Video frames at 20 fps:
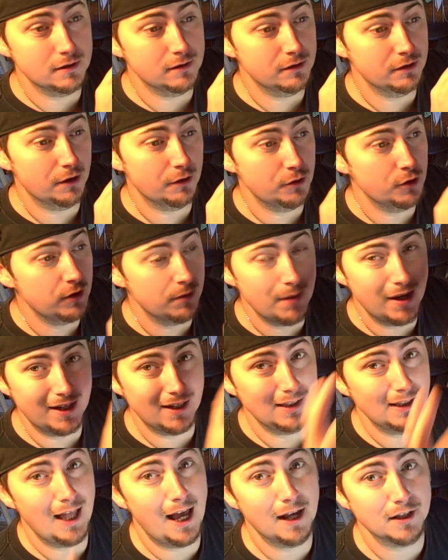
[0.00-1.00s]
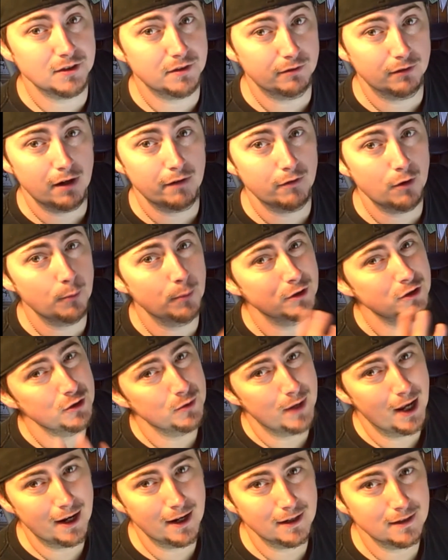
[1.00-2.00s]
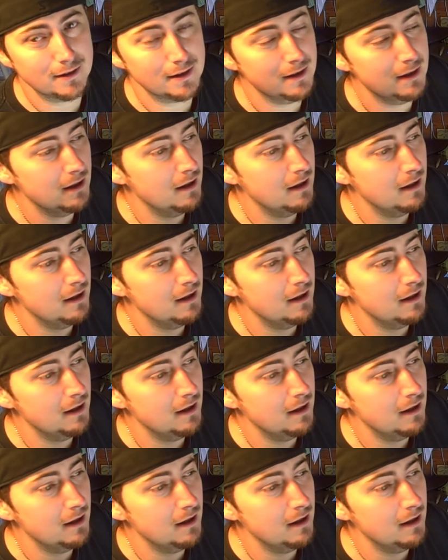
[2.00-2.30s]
you know, you can make it last forever, but you can't.